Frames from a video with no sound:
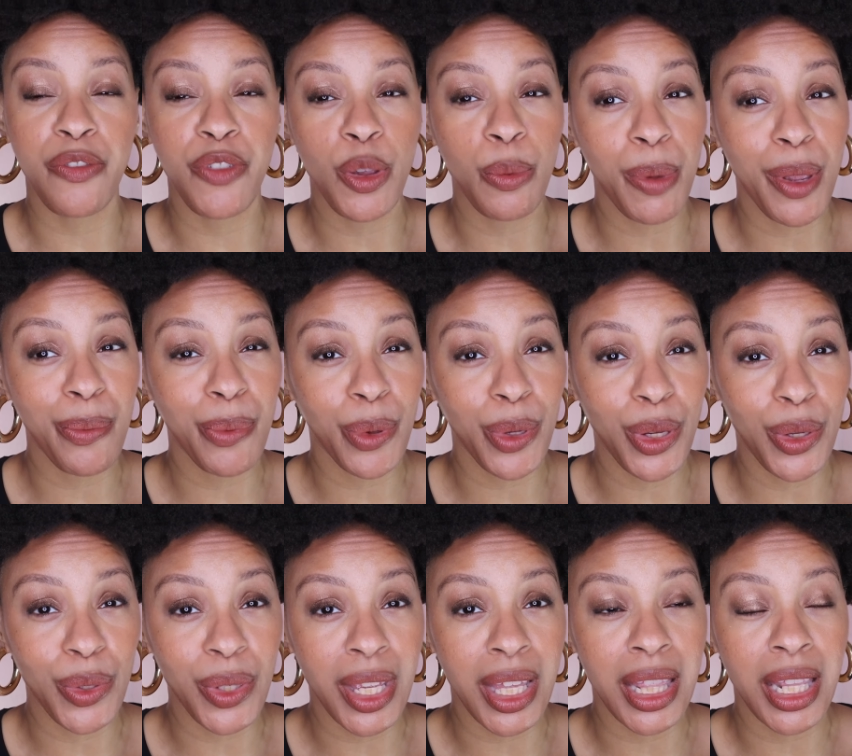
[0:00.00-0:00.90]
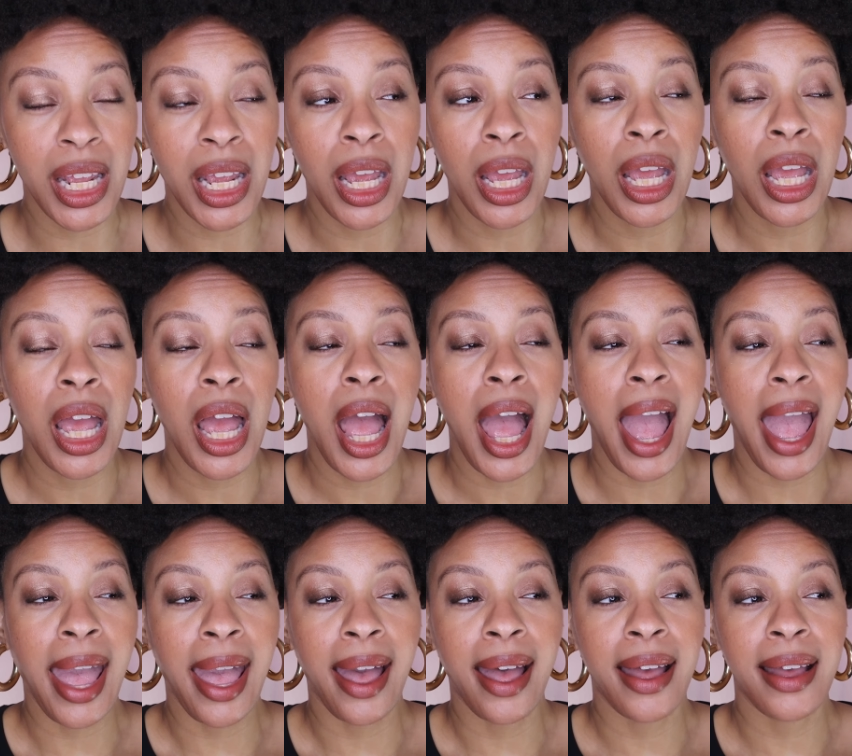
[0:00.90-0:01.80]
a few people use it,
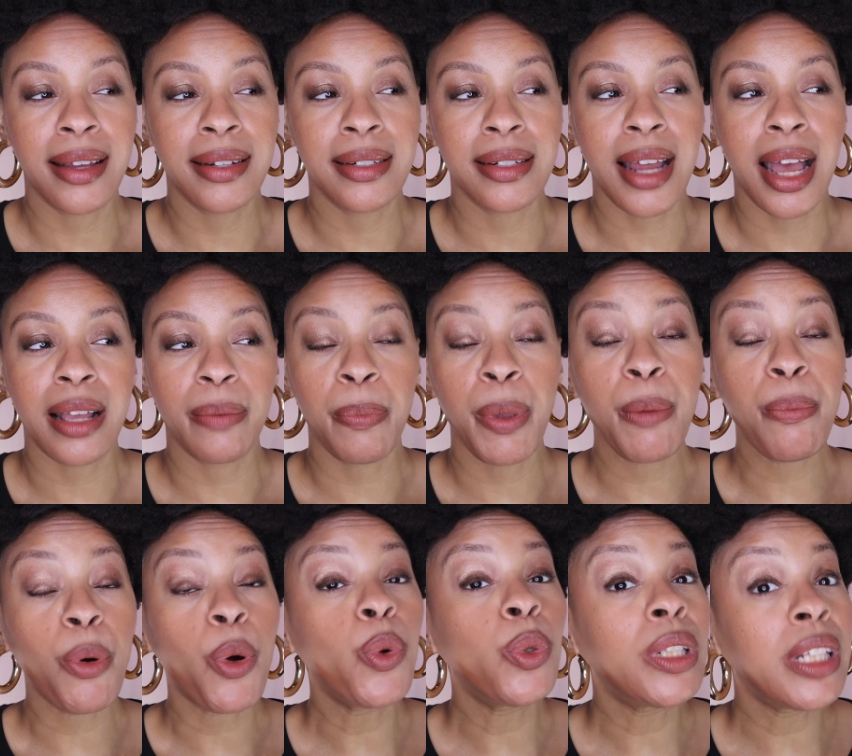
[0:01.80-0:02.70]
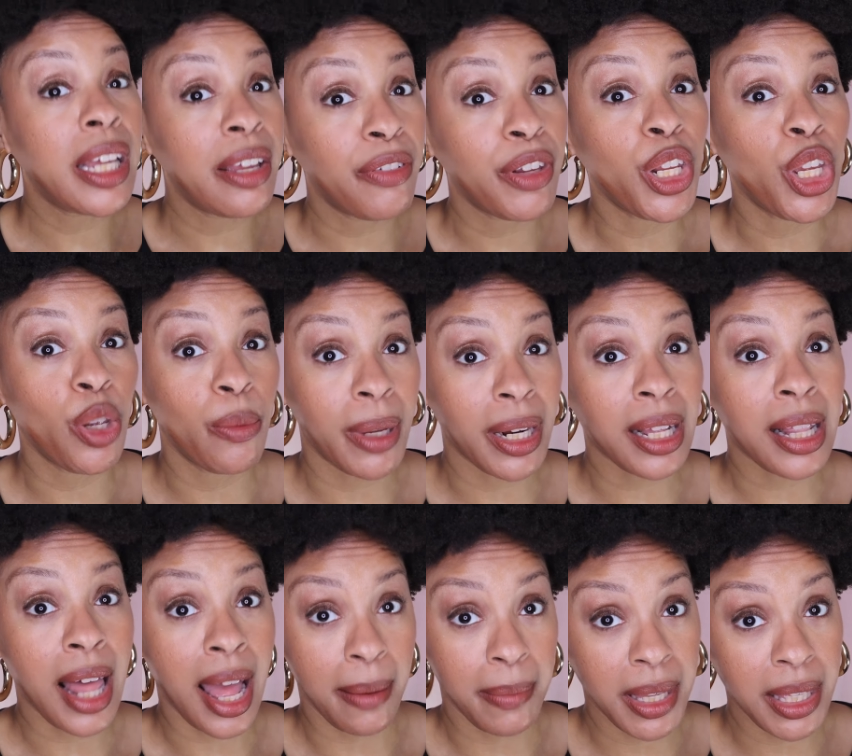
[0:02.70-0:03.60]
and people who live in humid
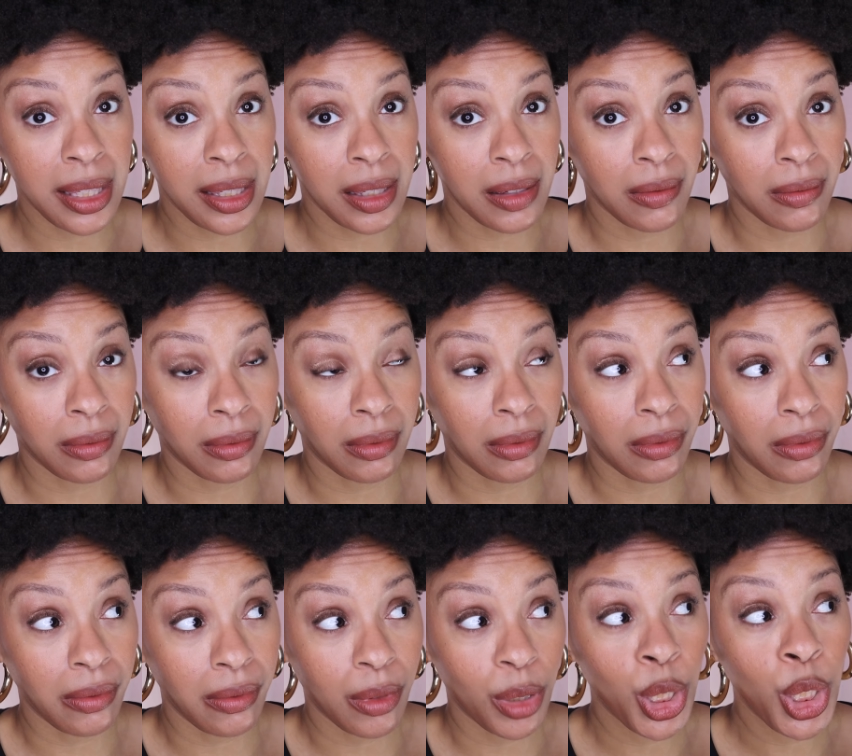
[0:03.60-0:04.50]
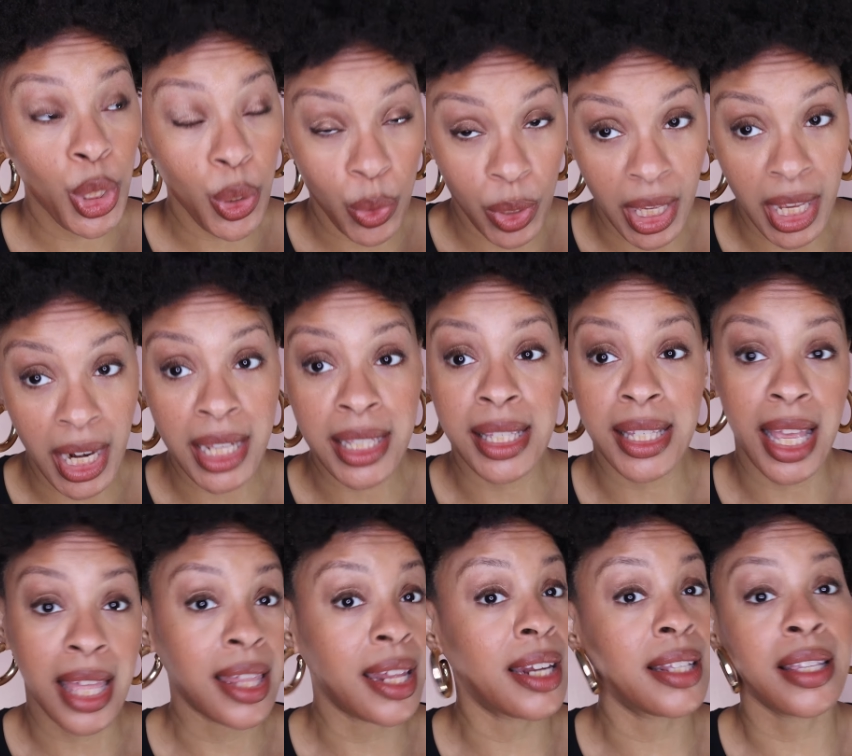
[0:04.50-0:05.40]
climates use it and
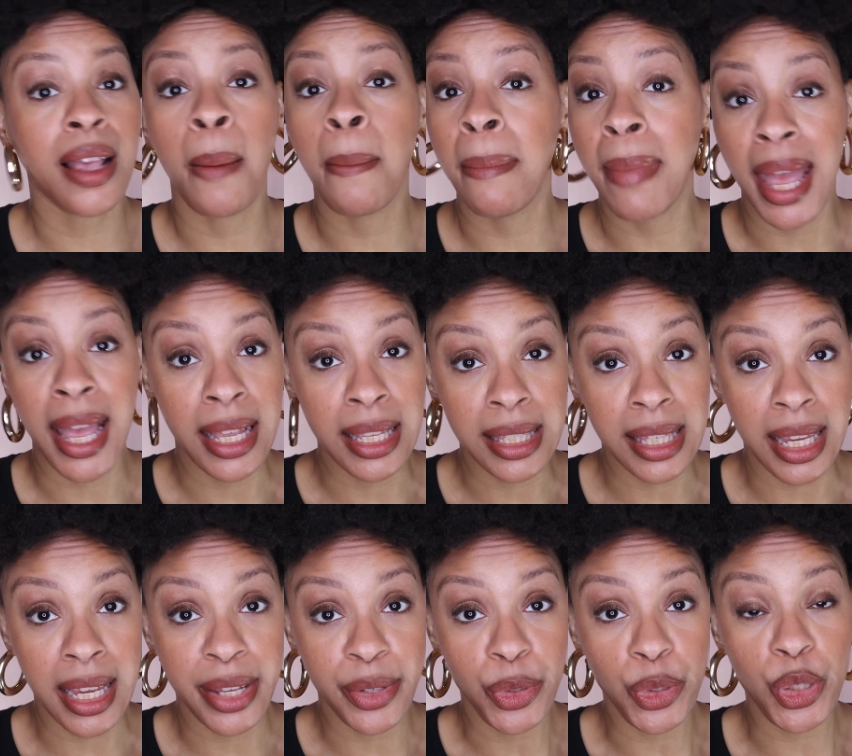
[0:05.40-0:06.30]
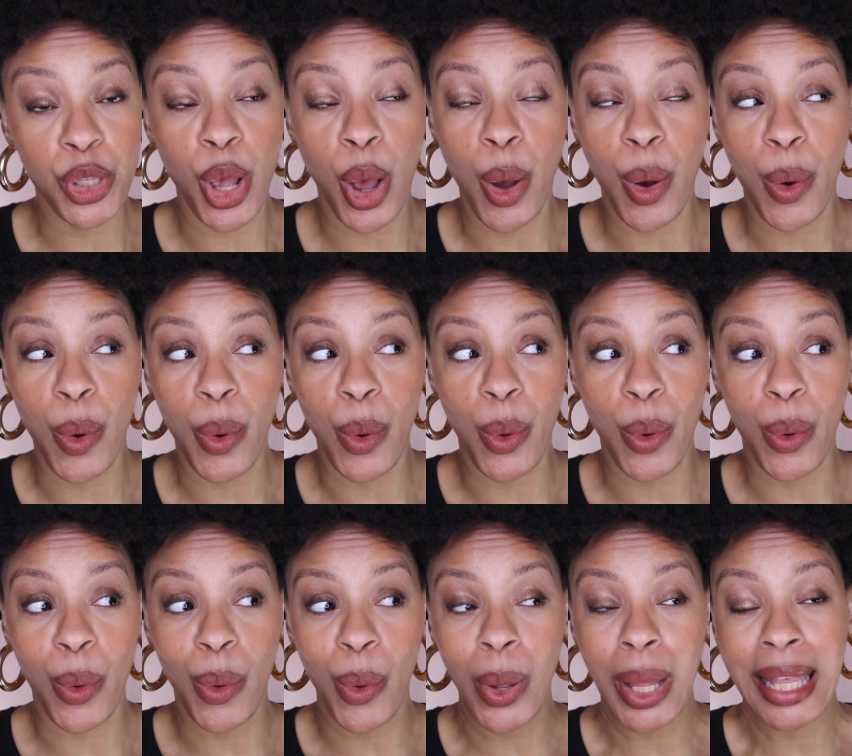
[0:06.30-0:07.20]
say that it's amazing.
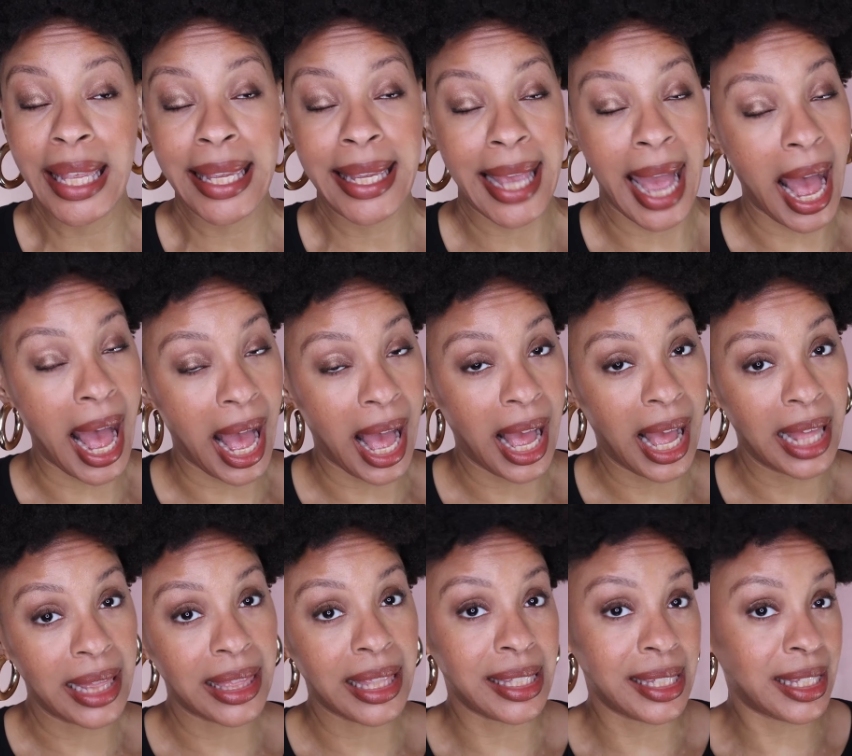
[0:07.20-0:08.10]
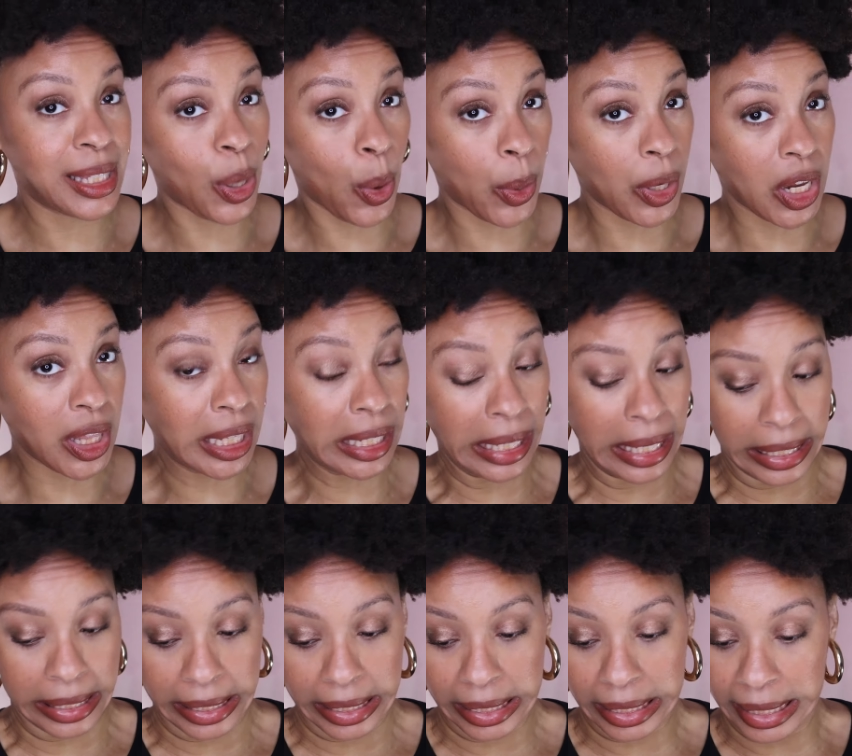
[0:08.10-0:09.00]
So yeah, this is going on the
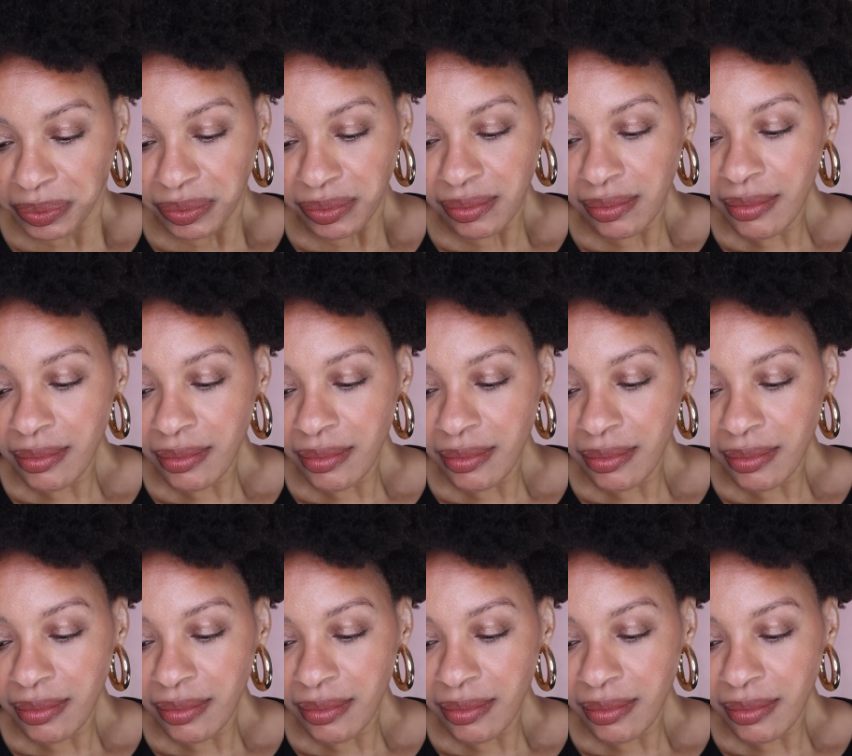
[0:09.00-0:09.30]
list.